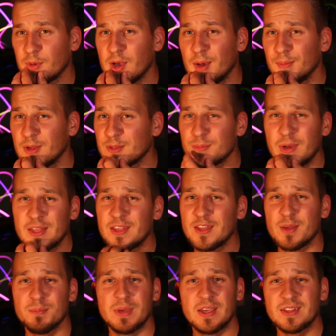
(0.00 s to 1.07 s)
comments might end
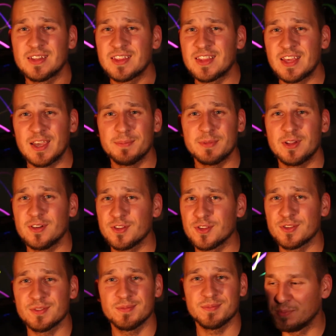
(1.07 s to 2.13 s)
up being the same and I'll
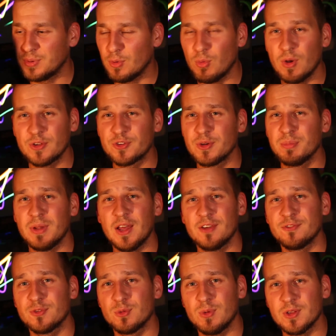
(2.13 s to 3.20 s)
just put one reply
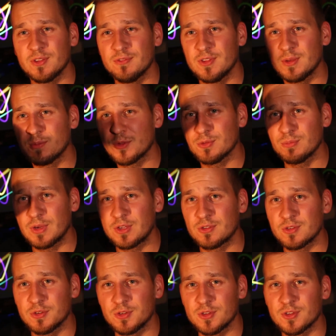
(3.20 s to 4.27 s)
for one of them, so make
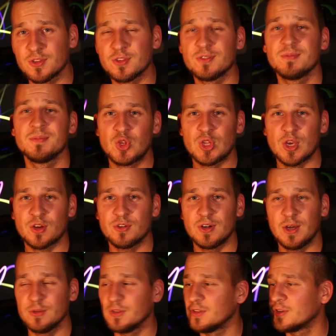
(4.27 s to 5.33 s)
sure you just check
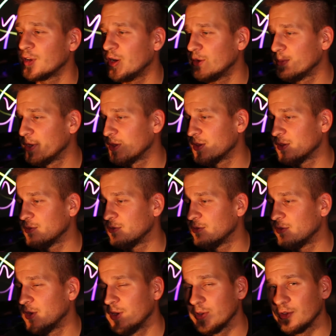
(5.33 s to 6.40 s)
around on the comments if
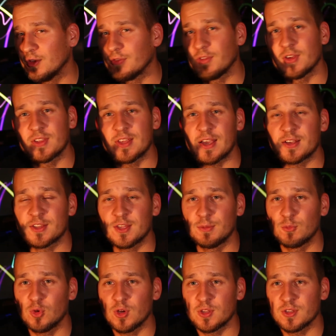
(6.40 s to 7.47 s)
you have the exact same
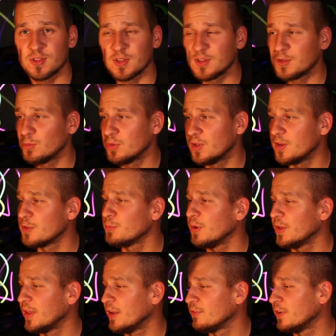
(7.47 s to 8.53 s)
question that someone else
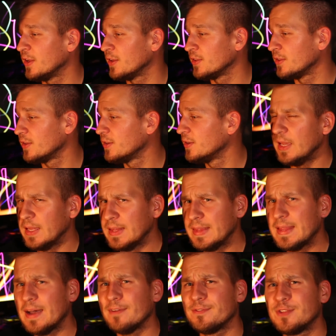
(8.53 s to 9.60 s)
might have had.
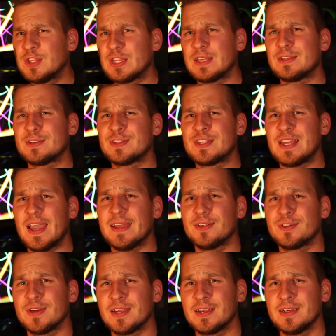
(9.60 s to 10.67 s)
Enough chitter
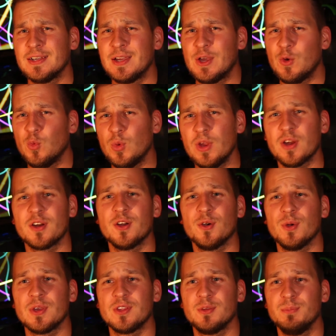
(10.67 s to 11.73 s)
chattering. We are
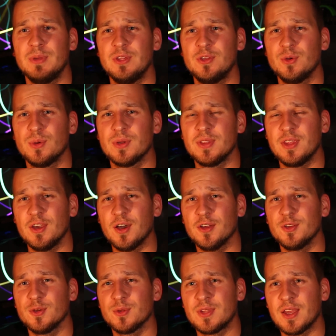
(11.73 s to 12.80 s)
going to be doing the
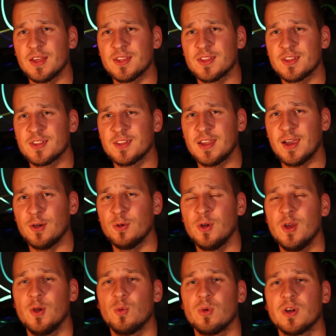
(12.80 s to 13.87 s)
audio tests now.
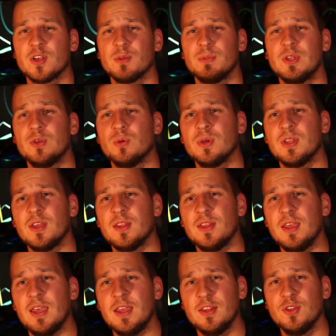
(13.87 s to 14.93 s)
We're going to be doing it
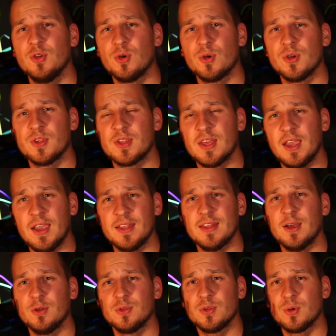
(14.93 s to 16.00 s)
indoors and
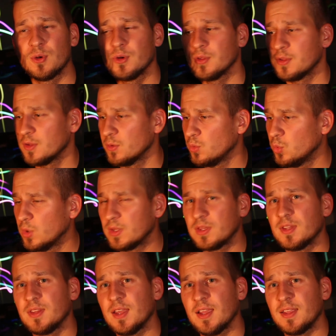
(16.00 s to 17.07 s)
outdoors with
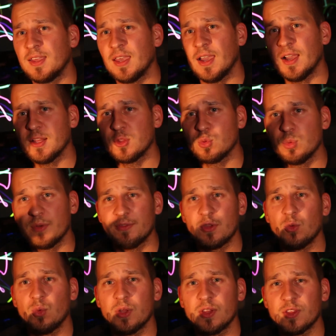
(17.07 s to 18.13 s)
the dead cats, with
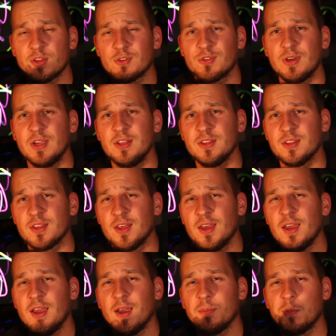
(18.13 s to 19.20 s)
the windscreens.
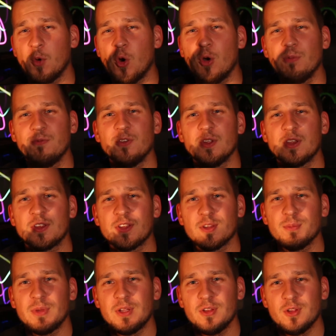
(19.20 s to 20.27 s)
Hopefully it's going
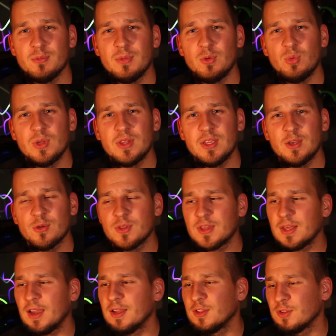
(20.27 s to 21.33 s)
to be a little bit windy
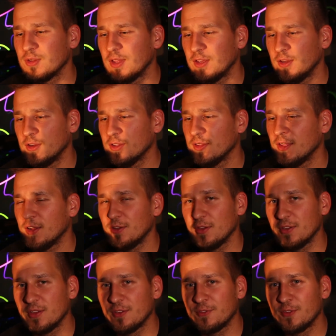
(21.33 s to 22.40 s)
outside so that you can tell
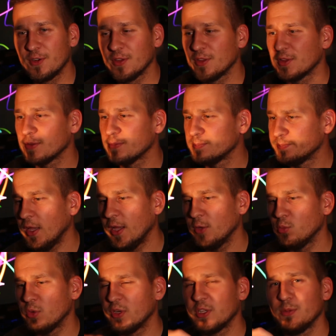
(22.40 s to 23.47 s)
the difference.
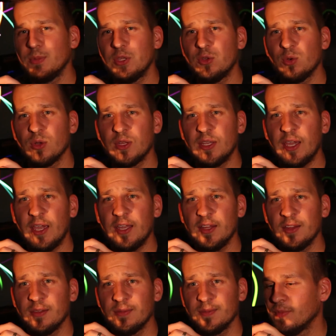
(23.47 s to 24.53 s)
And we're going to be doing
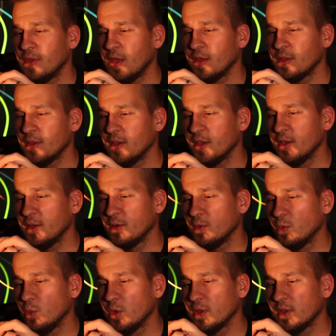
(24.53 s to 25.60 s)
gain testing
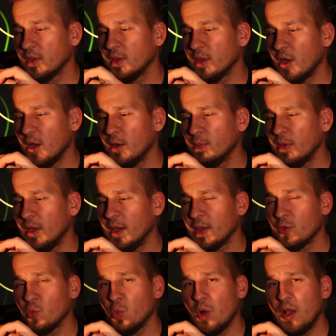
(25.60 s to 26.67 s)
with the knob,
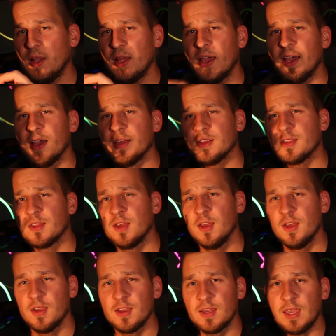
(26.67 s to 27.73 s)
as well as
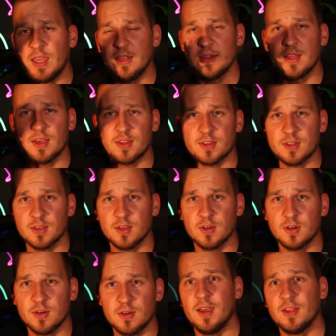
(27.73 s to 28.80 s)
gain testing
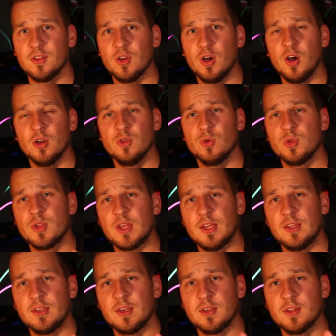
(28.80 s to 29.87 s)
and auto
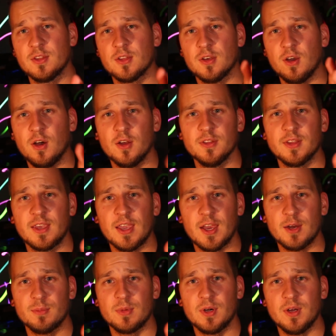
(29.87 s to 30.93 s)
settings on the
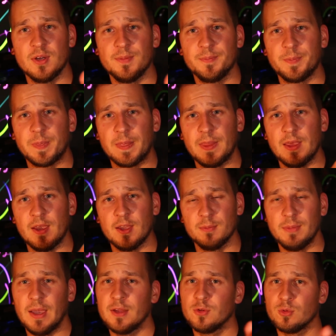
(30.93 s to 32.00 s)
camera and
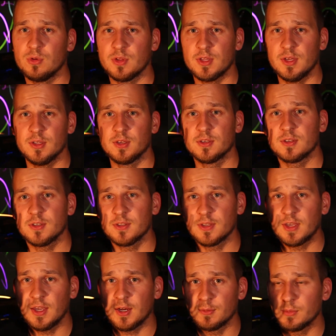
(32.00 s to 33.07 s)
manual settings on the
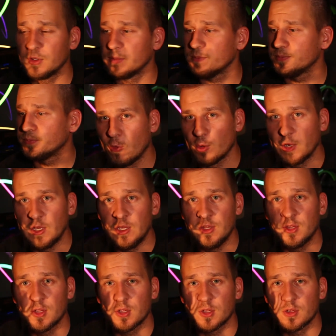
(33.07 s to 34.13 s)
camera for
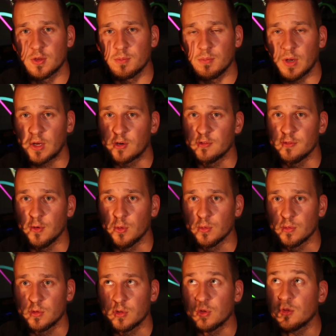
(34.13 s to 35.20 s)
each
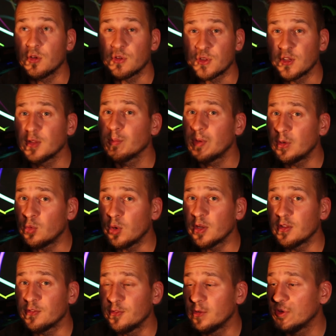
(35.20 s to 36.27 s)
microphone. So there's going to be
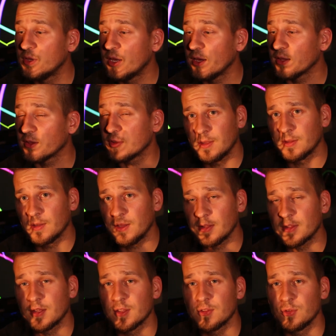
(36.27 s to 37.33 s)
quite a few tests, and
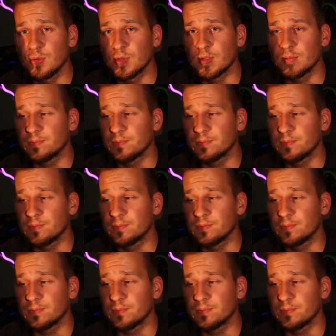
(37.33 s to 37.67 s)
let's get to it.